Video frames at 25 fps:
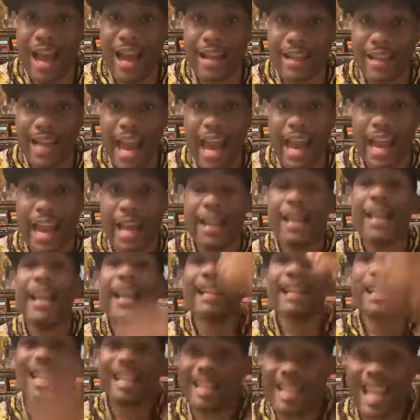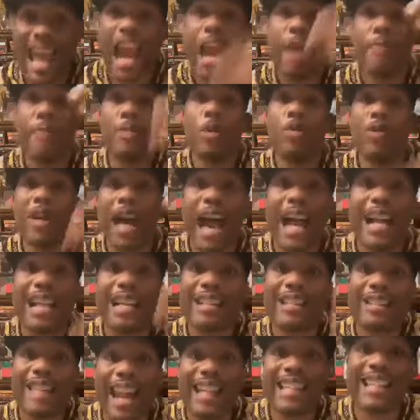again, the same United
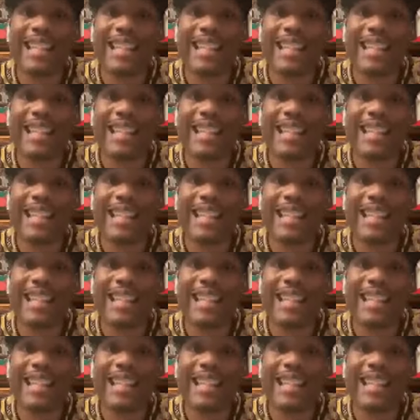States